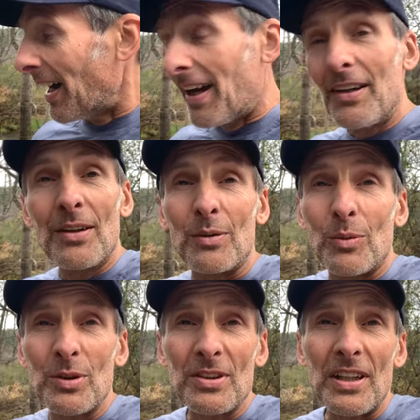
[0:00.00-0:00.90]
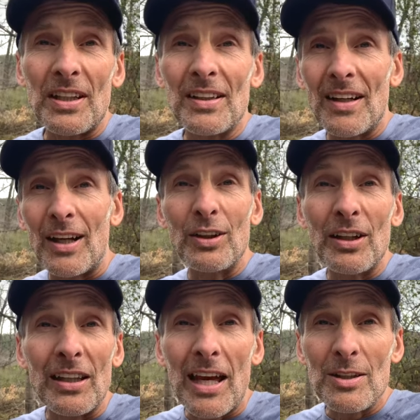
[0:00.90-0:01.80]
I don't know, we'll see. I could
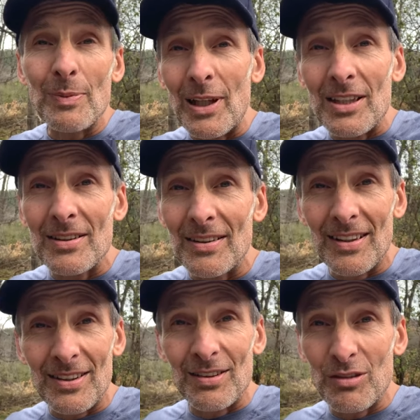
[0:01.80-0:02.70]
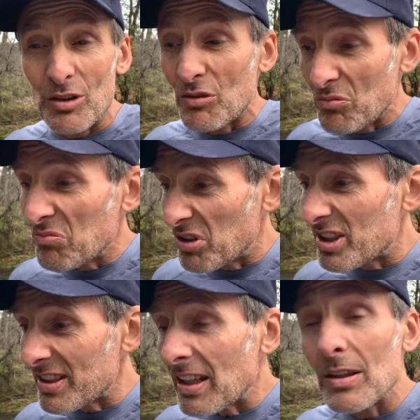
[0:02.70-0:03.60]
get last place. That's a
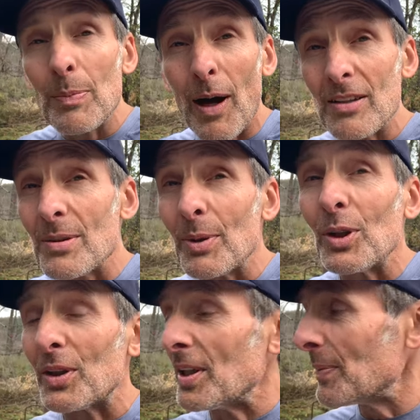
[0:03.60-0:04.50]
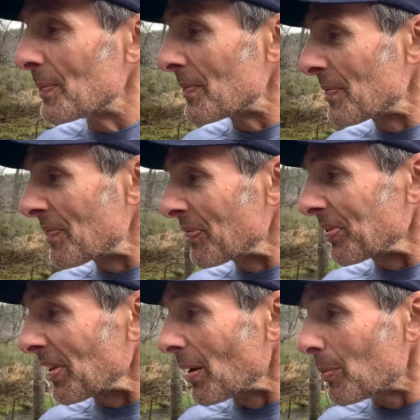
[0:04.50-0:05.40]
distinct possibility.
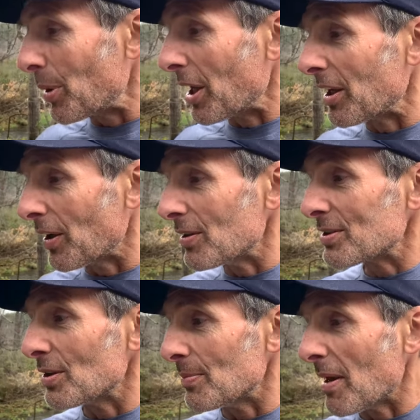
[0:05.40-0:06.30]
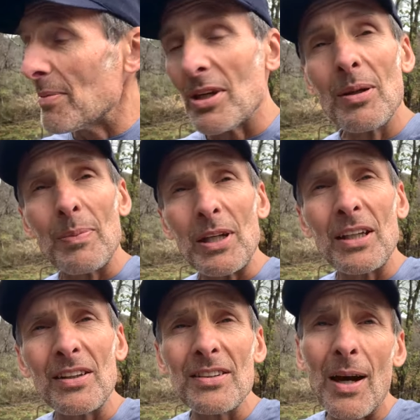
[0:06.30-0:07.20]
But I could also maybe be
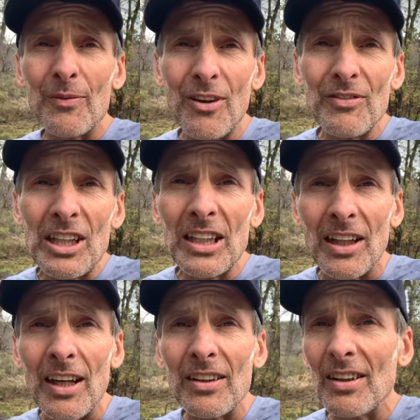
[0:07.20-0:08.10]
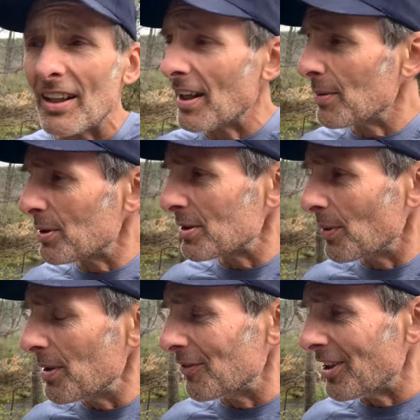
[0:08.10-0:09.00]
in the top 15 again, like I was at
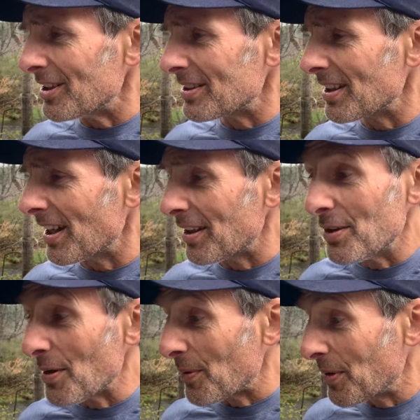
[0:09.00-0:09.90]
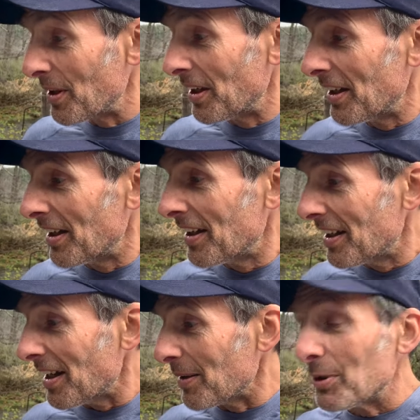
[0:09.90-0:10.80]
Whiteface. I don't know.
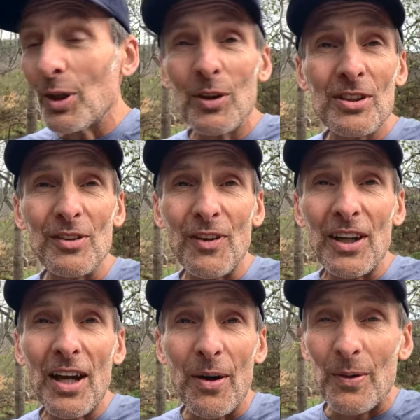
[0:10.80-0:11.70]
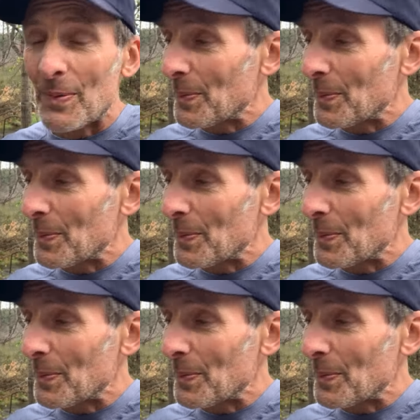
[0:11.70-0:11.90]
I'm curious to find out.